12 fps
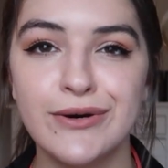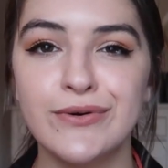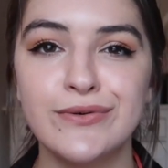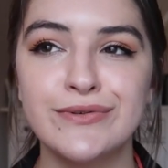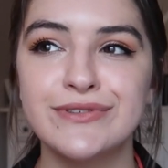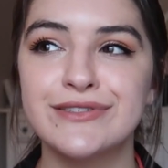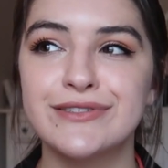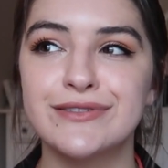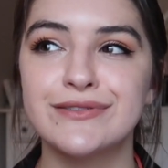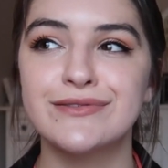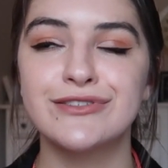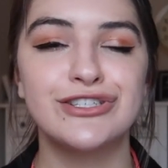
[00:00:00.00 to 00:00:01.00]

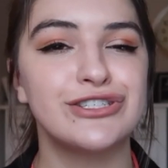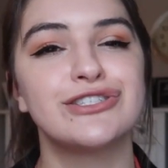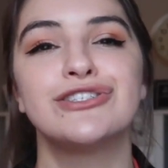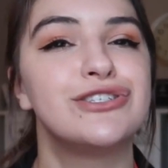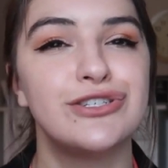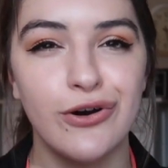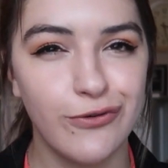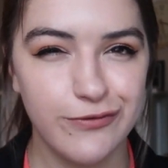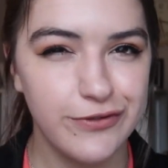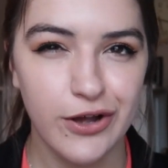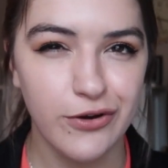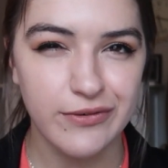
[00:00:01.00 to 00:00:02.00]
those just don't
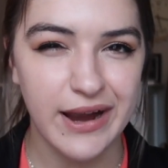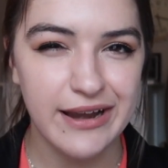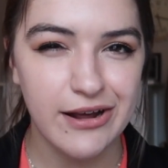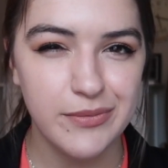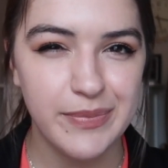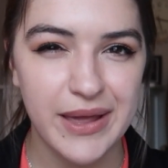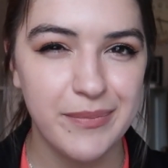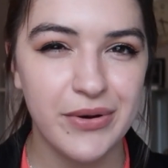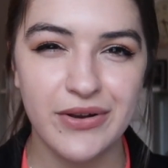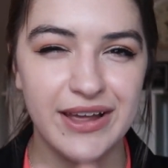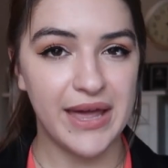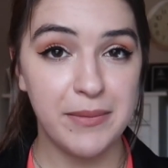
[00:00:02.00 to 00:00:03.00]
flow right on
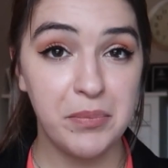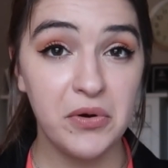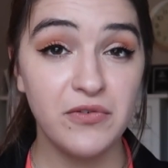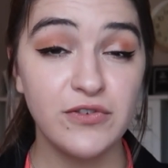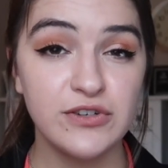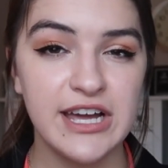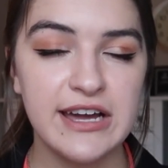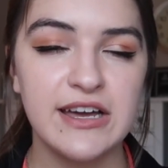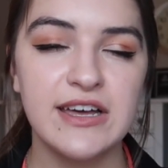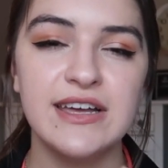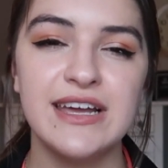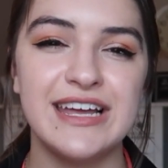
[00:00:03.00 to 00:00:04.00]
paper. Paper for
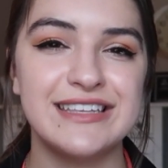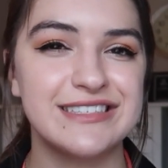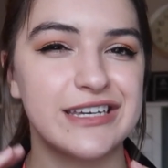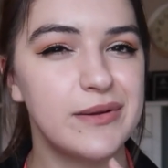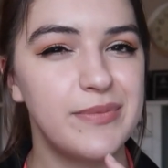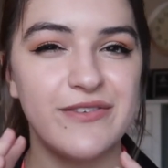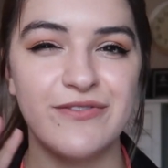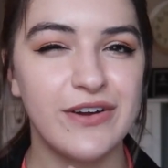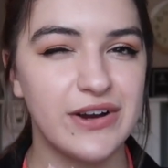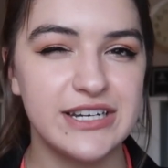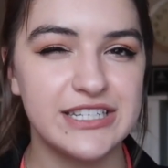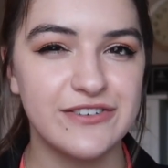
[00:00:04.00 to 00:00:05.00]
DECA, it's gonna be
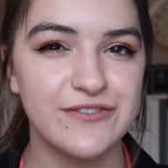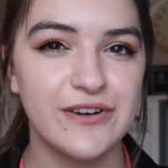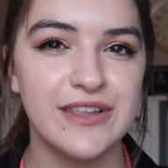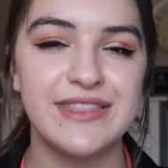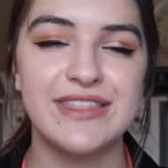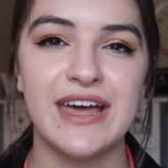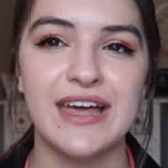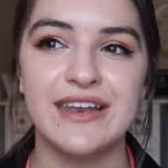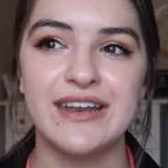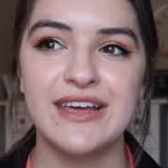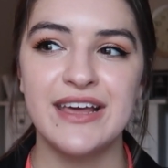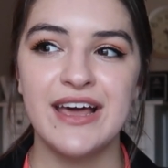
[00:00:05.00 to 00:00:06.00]
very different
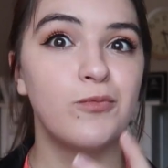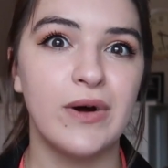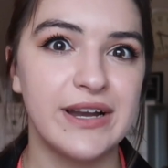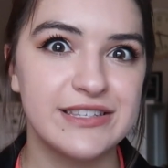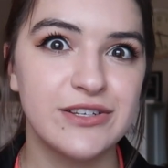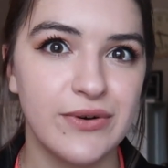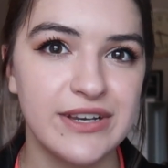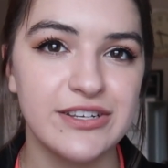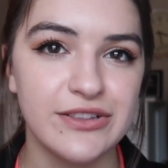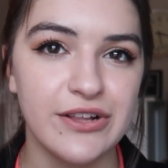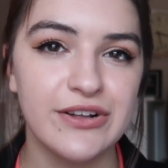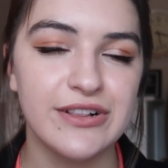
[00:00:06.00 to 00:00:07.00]
than what it's going
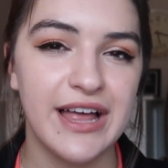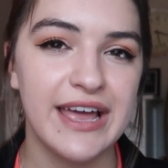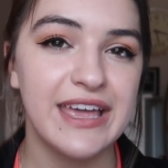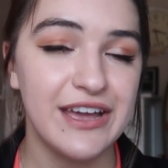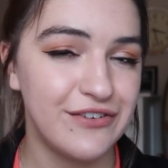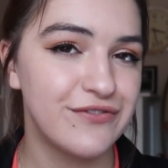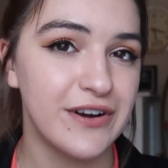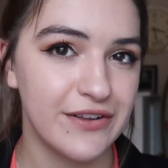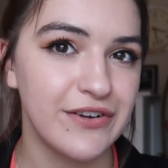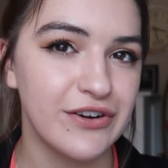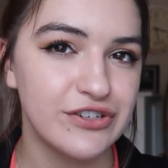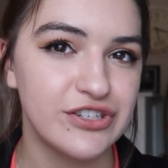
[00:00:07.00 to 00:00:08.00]
to look like in front
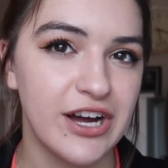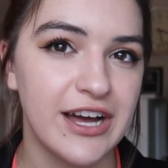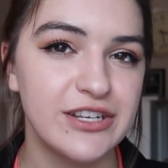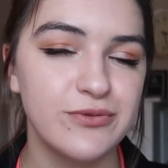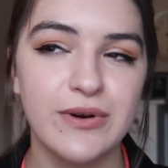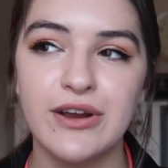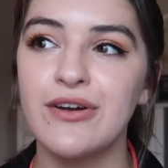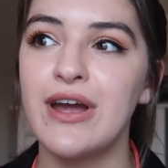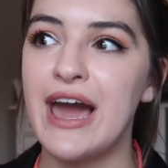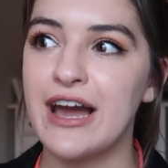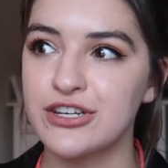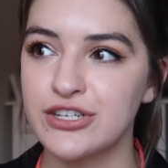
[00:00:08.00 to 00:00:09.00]
of your judge, where
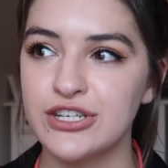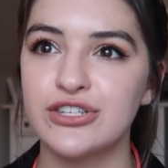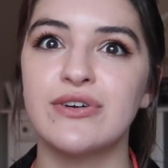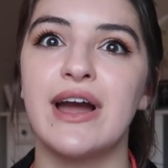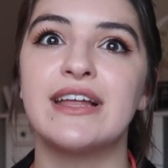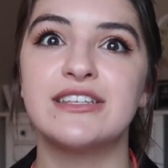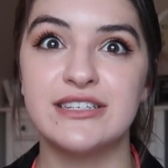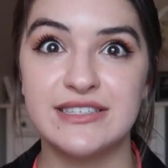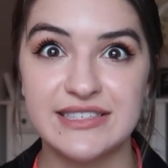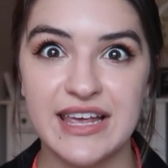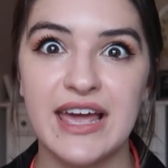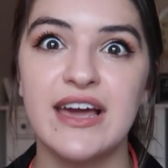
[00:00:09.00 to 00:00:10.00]
you're actually trying to
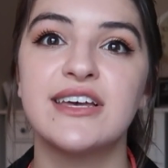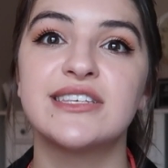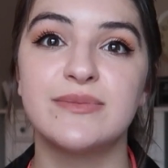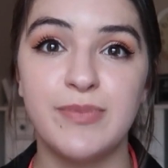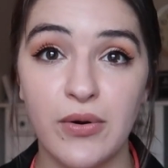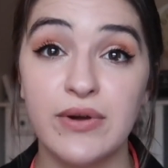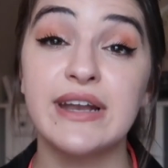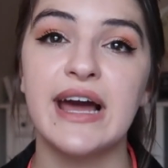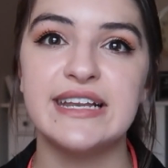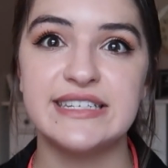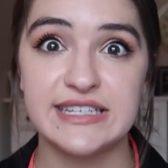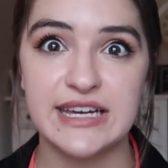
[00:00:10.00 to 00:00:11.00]
say a spoken
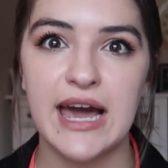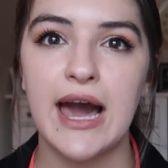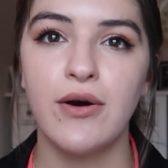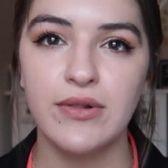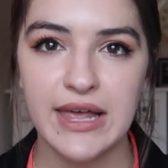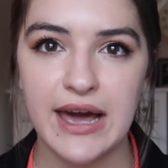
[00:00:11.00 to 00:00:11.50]
idea out